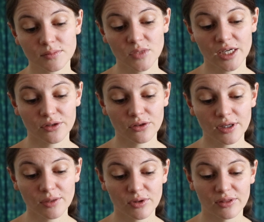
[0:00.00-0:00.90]
And the
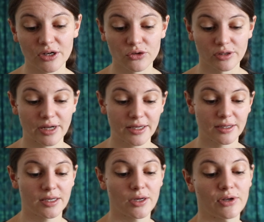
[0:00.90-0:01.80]
thing with natural
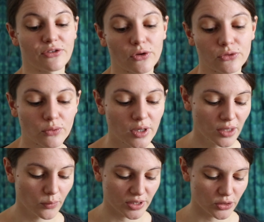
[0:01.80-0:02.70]
dyeing here is also,
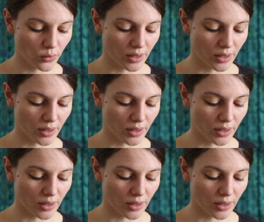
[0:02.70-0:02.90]
when you are